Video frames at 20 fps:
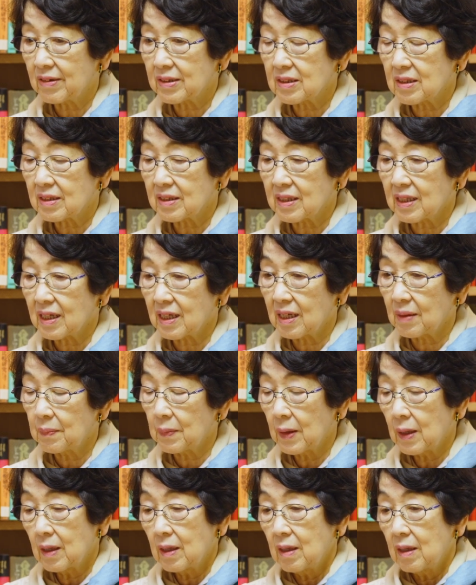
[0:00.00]
was a
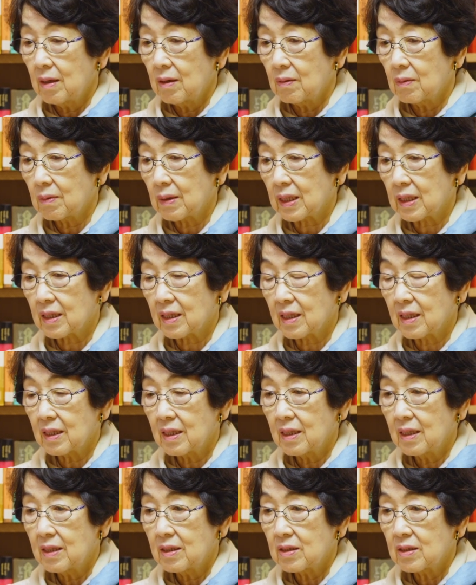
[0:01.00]
time when